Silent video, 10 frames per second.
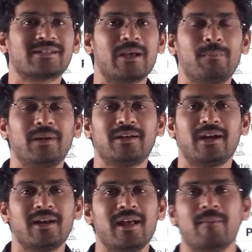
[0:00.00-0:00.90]
is
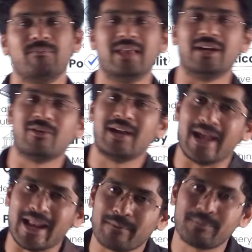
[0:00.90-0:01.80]
completed, that will
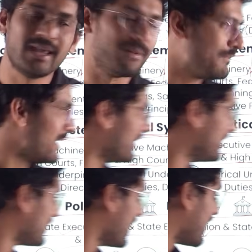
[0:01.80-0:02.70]
help them
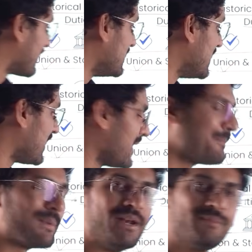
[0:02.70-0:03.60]
in
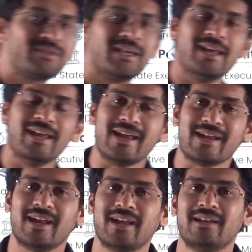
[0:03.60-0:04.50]
clearing prelims
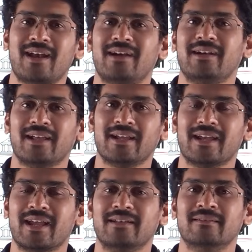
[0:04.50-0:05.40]
again and
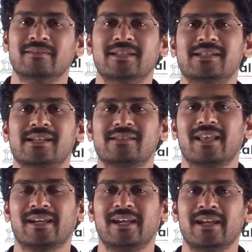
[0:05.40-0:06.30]
again. This is
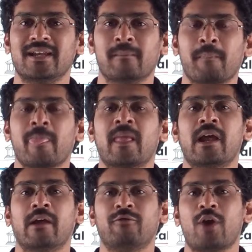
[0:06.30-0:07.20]
the key.
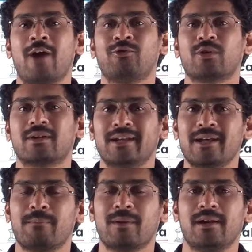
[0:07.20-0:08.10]
If you have to
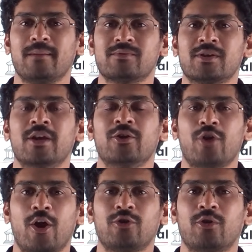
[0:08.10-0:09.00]
clear prelims,
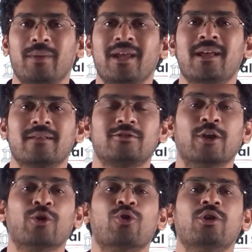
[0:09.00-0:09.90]
you have to be
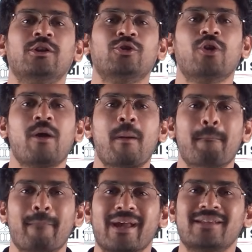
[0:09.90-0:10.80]
thorough in your
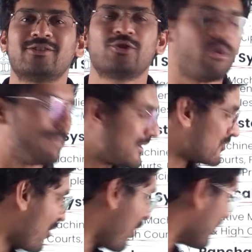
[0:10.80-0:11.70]
mains topics
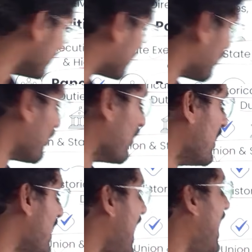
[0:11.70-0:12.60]

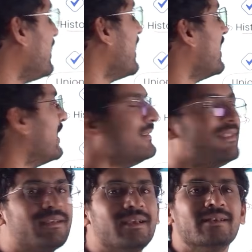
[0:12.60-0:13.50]
also, and in
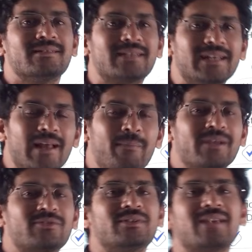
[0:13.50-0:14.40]
the
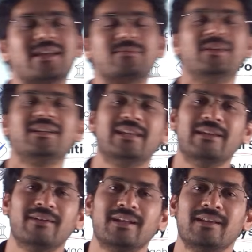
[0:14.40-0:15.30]
syllabus which has been
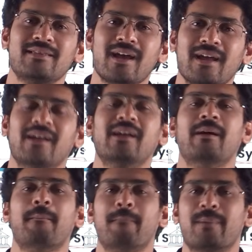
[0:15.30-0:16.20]
given in the
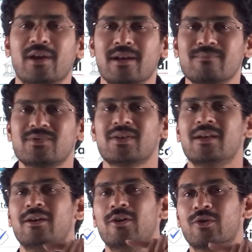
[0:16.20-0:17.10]

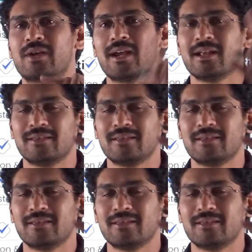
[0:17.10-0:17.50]
prelims, okay,